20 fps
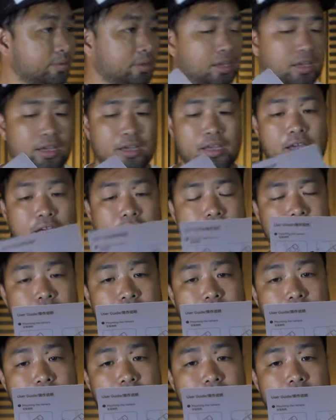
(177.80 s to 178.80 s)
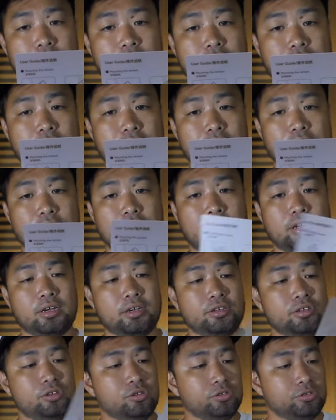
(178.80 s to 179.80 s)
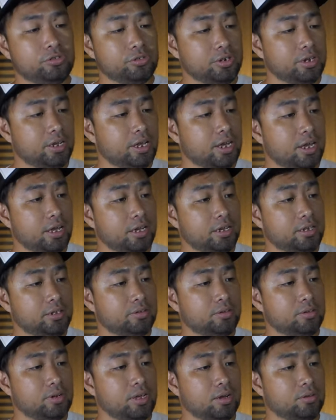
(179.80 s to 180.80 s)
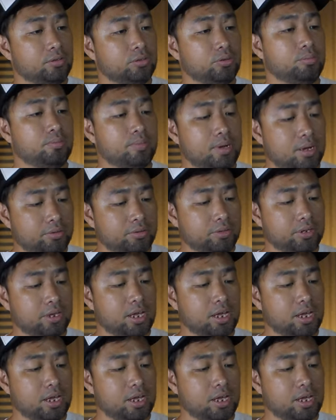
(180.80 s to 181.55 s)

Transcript: I have the uh, user guide on how to mount the